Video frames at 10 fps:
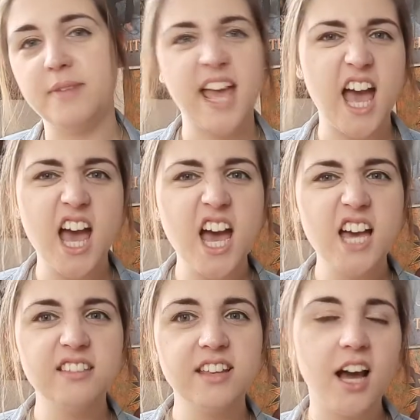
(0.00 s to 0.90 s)
my
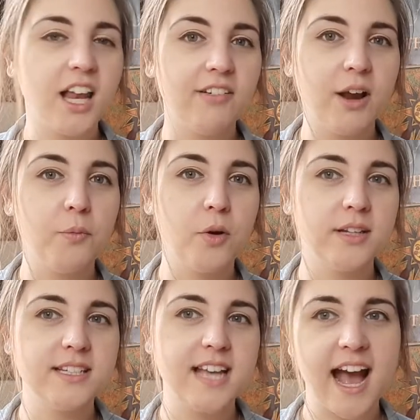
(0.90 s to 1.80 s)
hair the color I
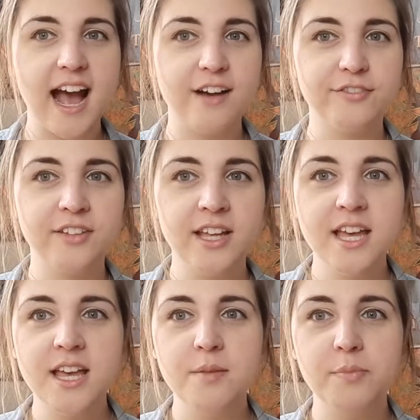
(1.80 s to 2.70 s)
wanted to have
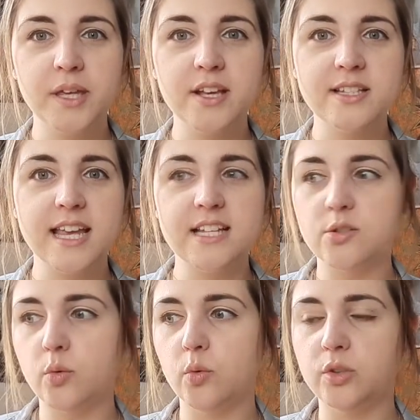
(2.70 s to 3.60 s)
because
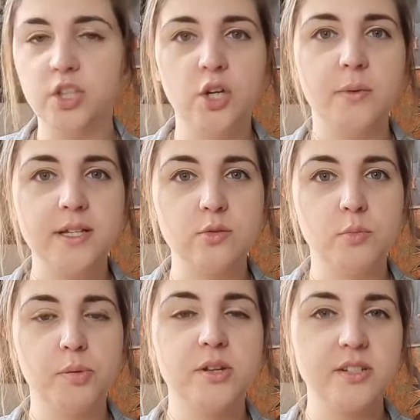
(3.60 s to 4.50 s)
it's all you. It's all
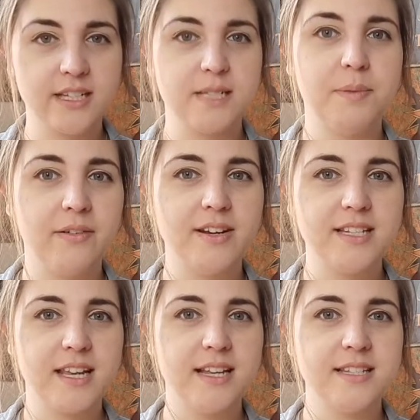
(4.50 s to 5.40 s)
personal
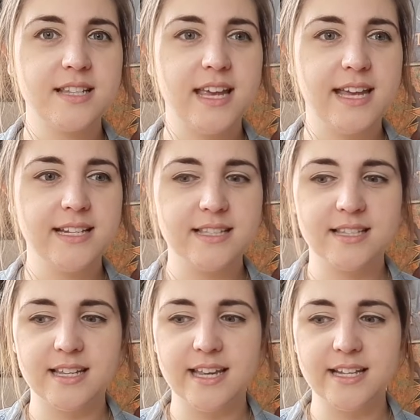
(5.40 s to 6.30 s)
experiences.
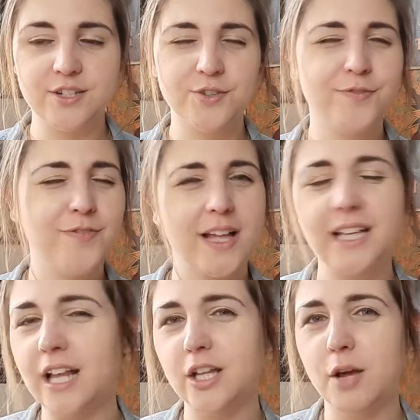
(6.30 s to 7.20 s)
It just
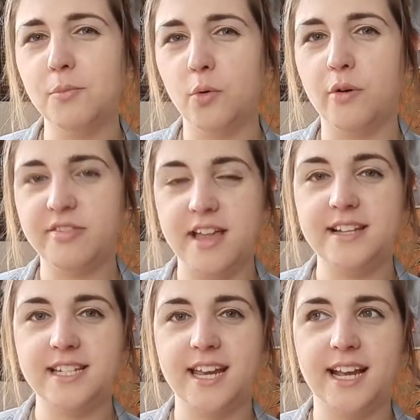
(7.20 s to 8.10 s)
felt a lot more
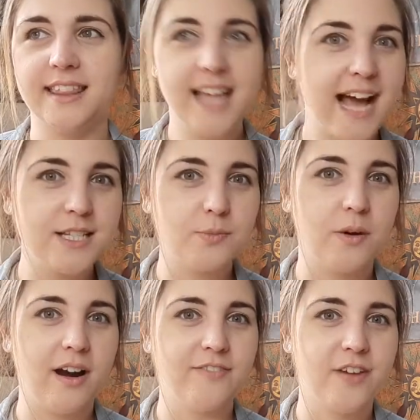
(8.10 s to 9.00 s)
authentic, and that's
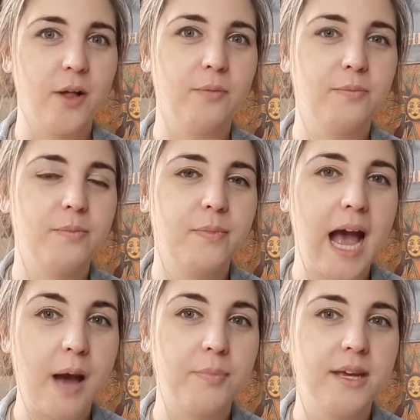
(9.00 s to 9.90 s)
where I felt
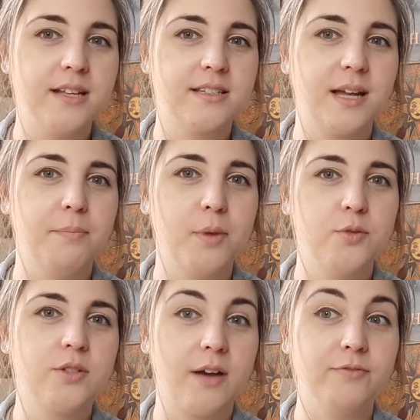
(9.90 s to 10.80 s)
happiest and
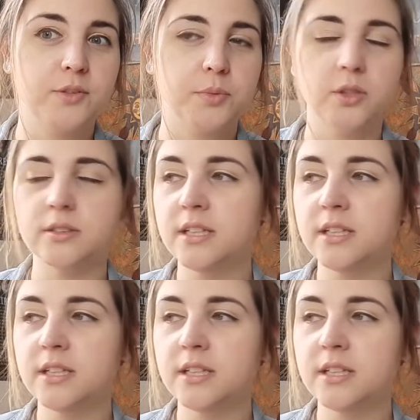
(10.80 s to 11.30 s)
most comfortable.